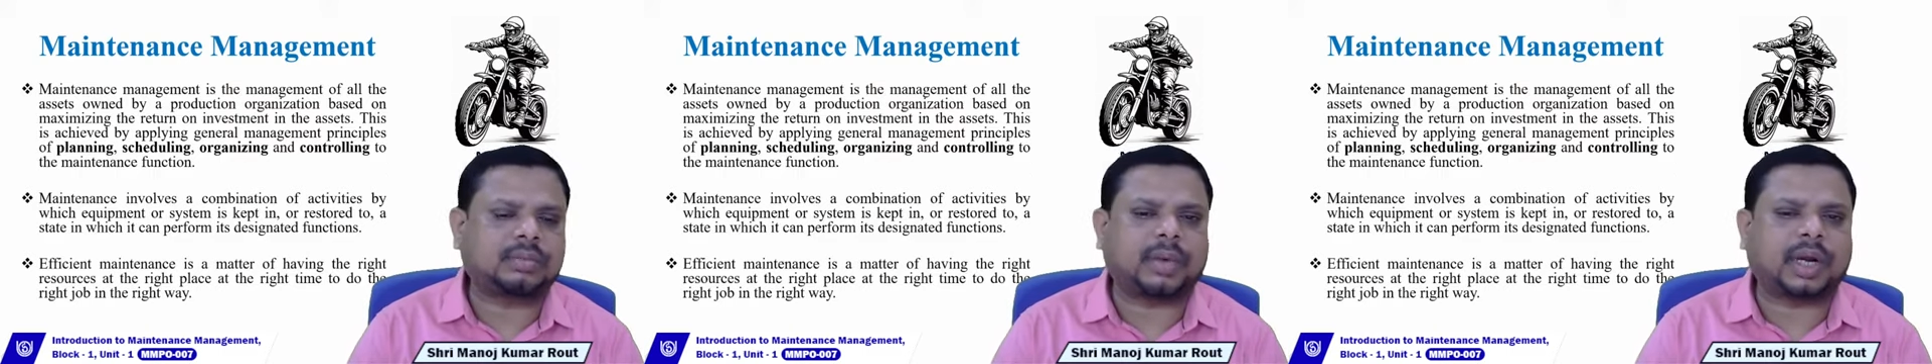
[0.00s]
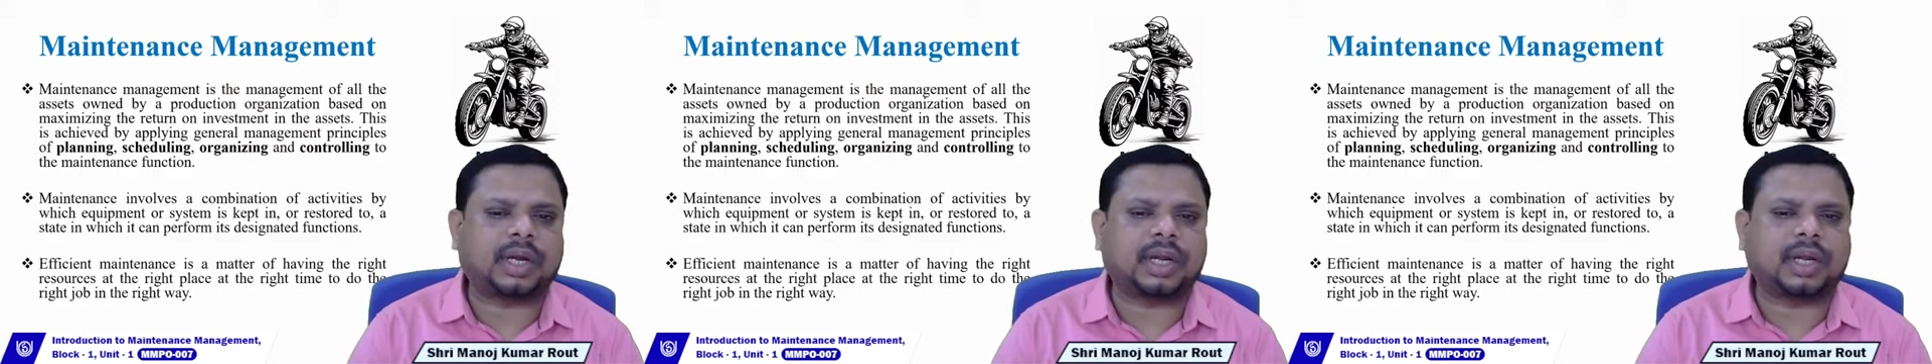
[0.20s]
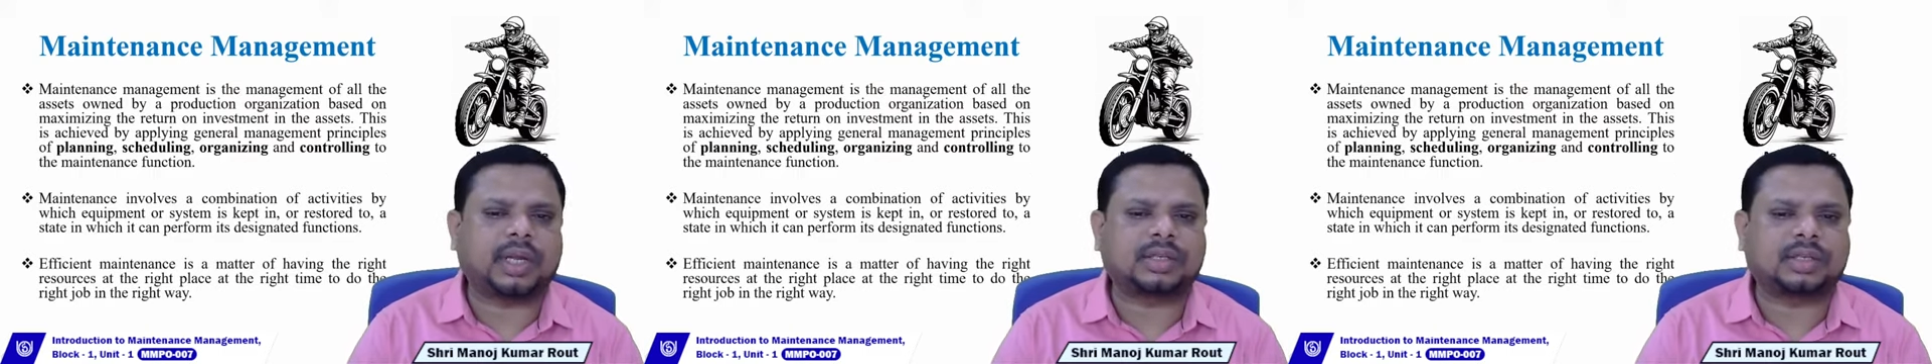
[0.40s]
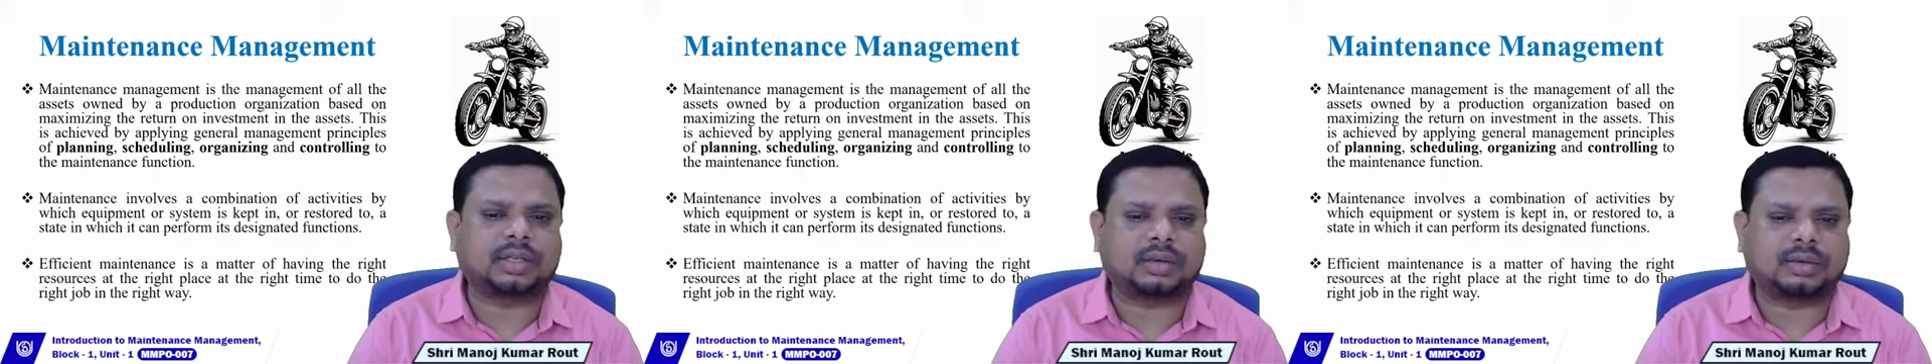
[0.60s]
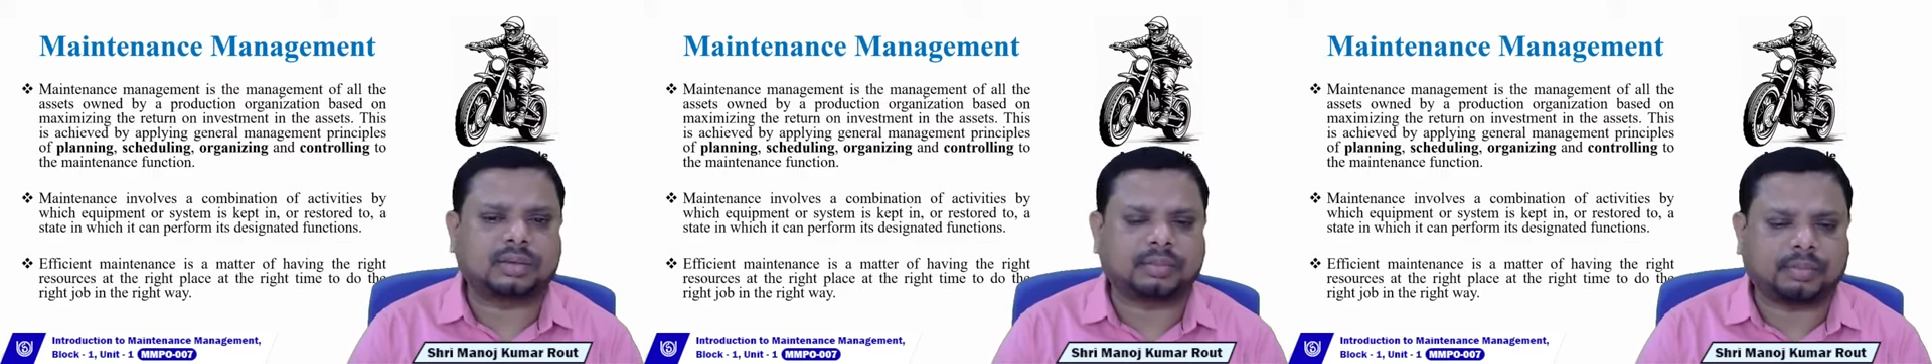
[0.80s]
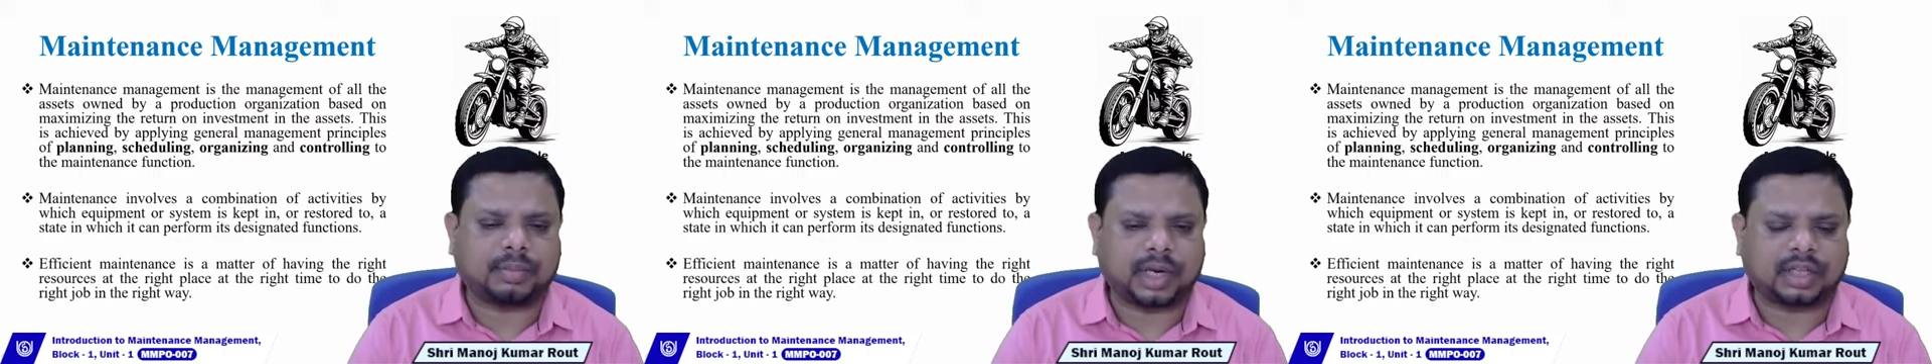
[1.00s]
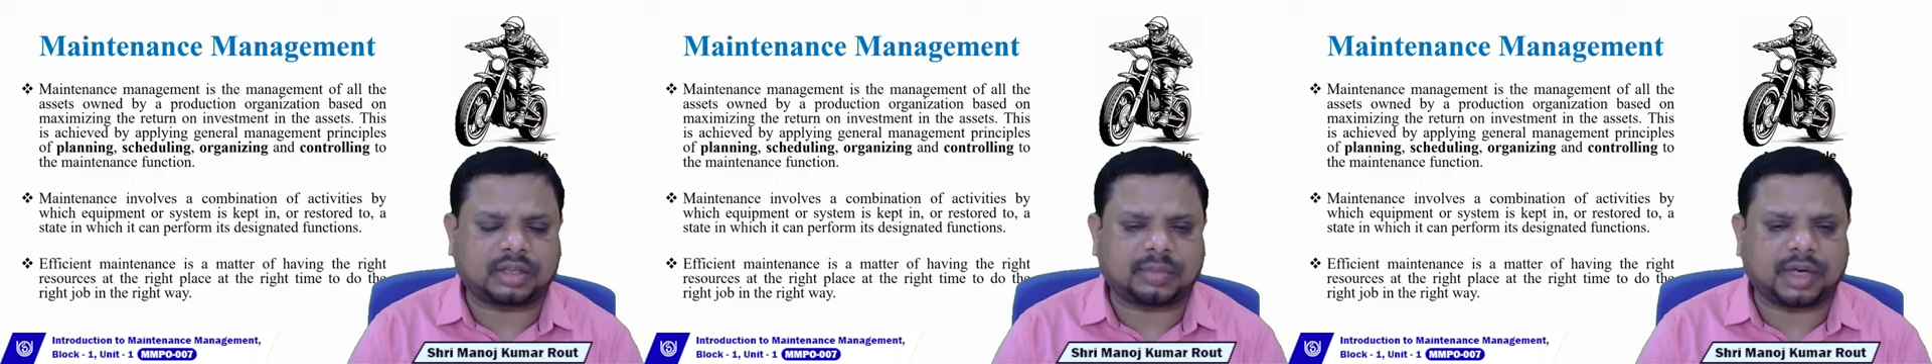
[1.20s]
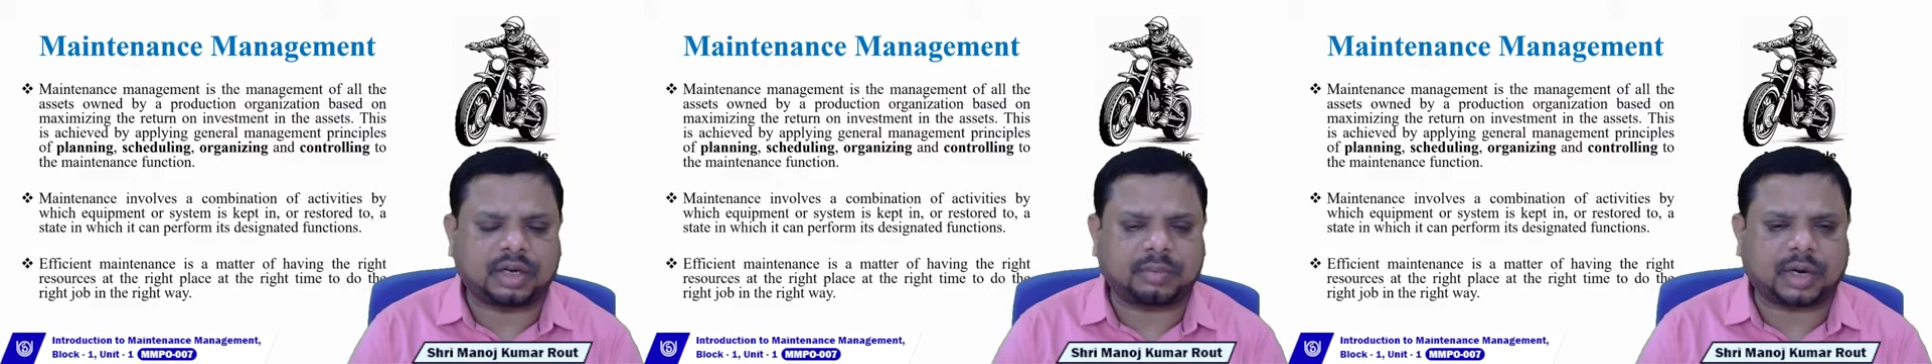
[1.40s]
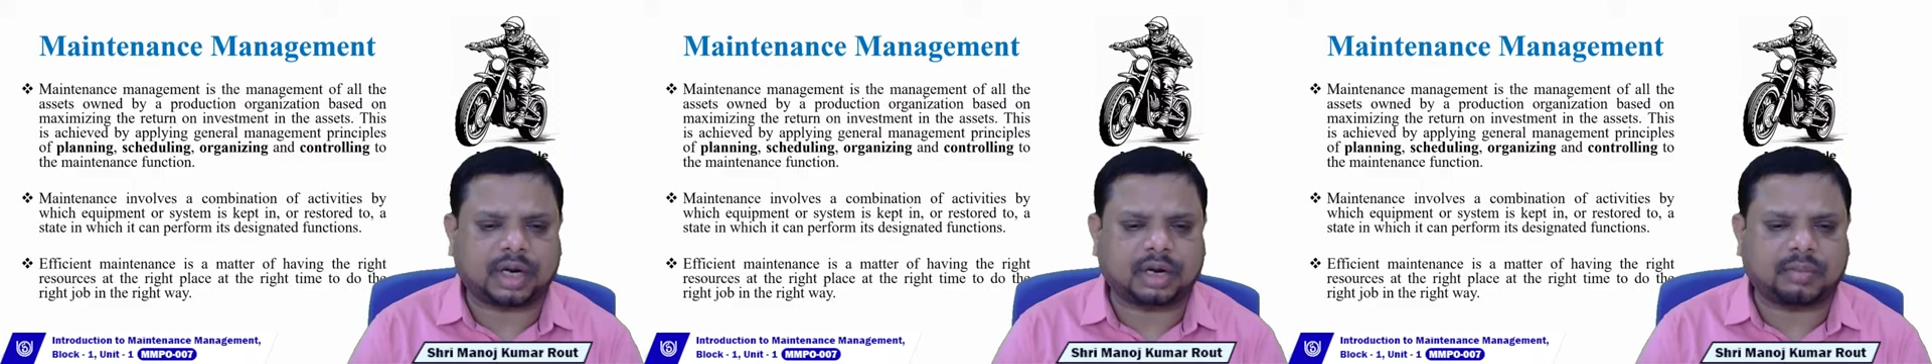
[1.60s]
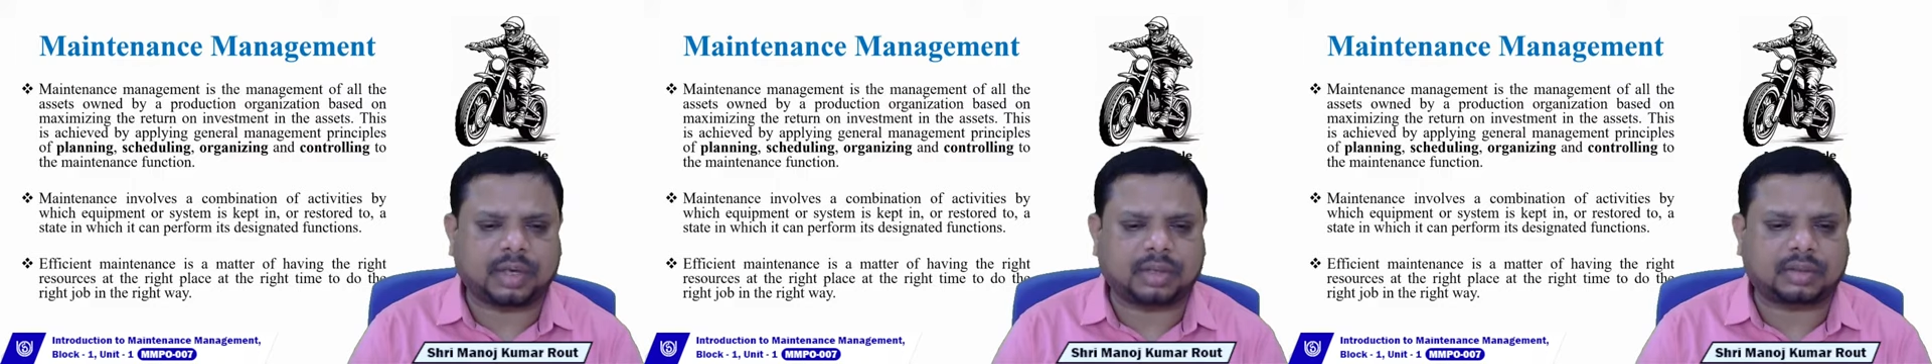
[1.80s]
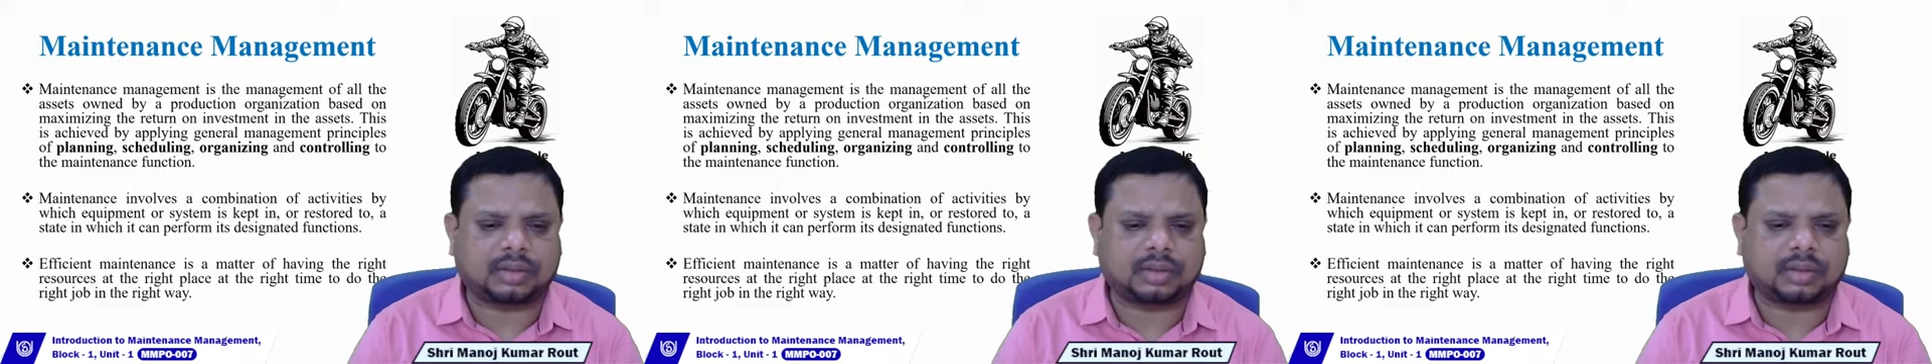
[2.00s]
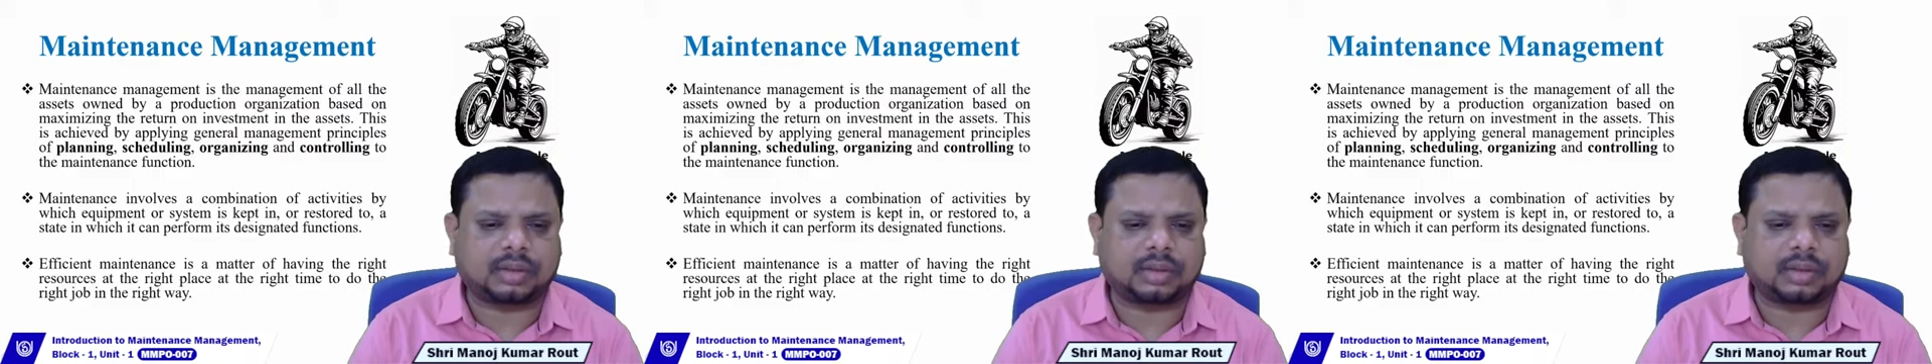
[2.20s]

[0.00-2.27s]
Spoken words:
maintenance management department.